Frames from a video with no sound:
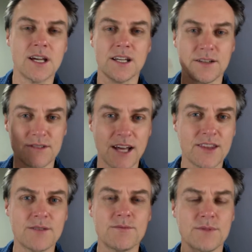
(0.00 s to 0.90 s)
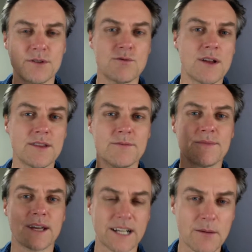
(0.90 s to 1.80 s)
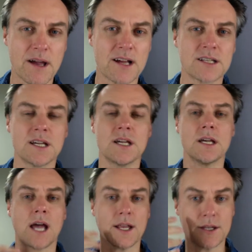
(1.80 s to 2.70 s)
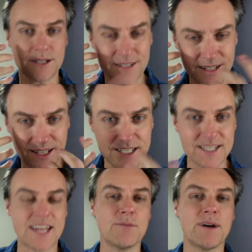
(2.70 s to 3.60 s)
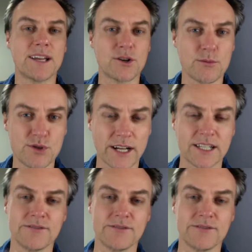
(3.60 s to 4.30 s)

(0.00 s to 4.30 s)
You've done them, you run them, they come out, and it's then about your objective.